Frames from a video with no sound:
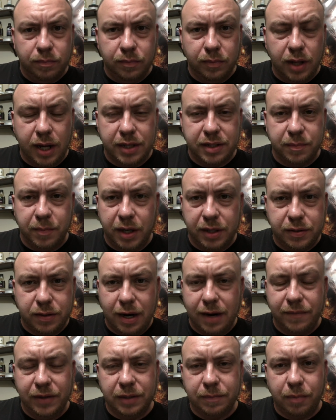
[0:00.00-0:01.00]
Lots of my
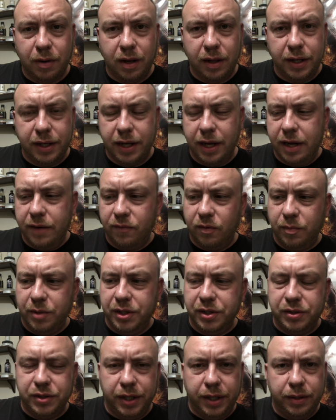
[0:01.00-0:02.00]
traffic probably came from
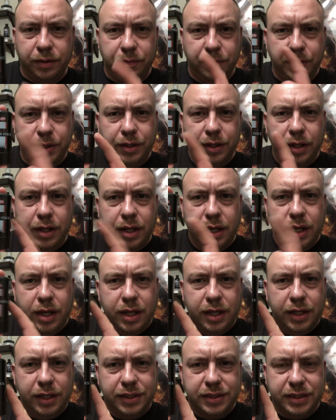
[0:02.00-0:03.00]
his channel, but
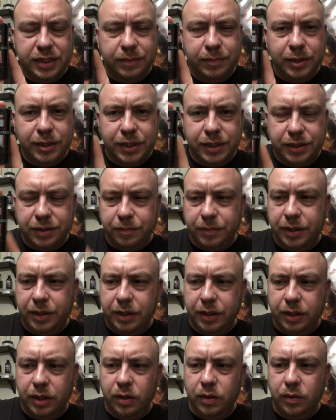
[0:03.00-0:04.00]
he sent me this a
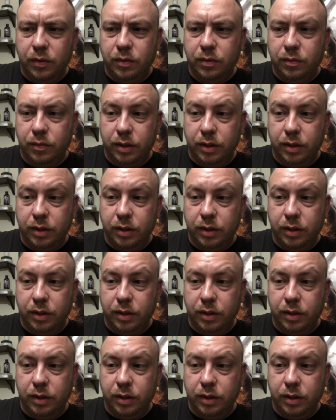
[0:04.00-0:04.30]
minute ago.